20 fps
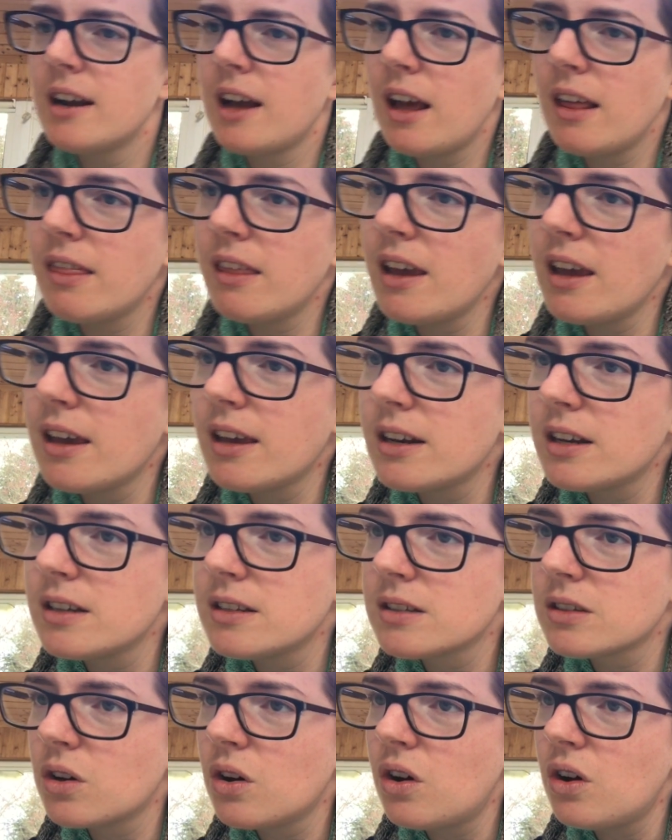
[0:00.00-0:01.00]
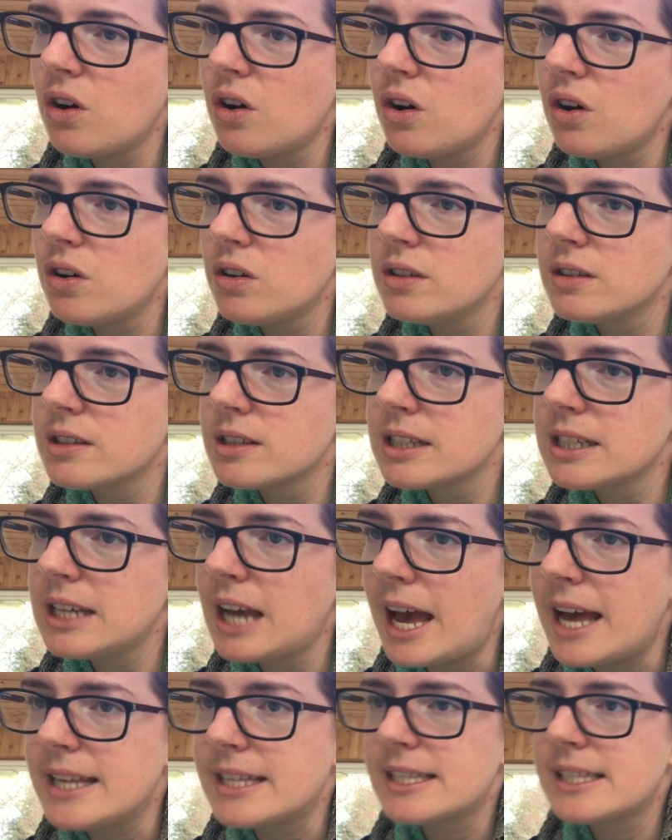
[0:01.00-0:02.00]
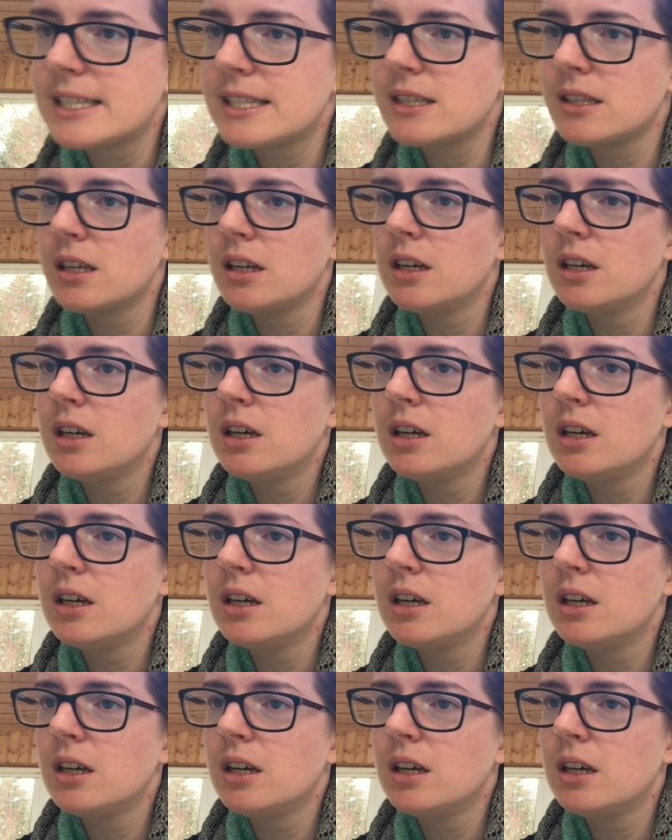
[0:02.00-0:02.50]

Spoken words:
I think it is called. Yes.